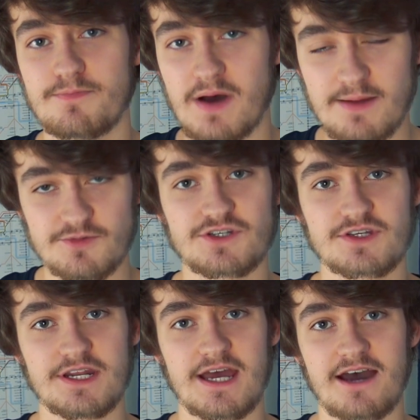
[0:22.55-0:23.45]
but I'm
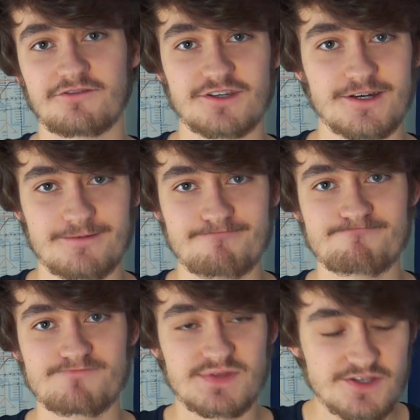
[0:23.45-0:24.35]
just gonna have to
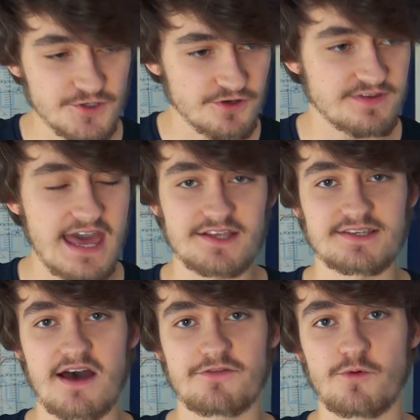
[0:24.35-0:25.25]
sort of get this
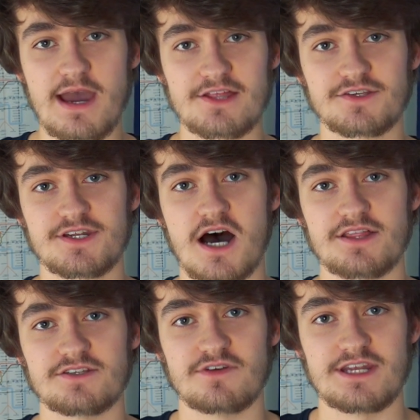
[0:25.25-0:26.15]
out of the way at the start
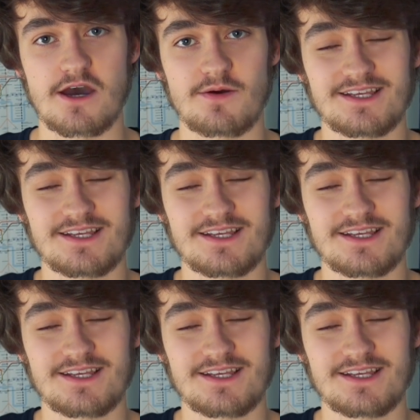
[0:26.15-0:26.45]
of this video,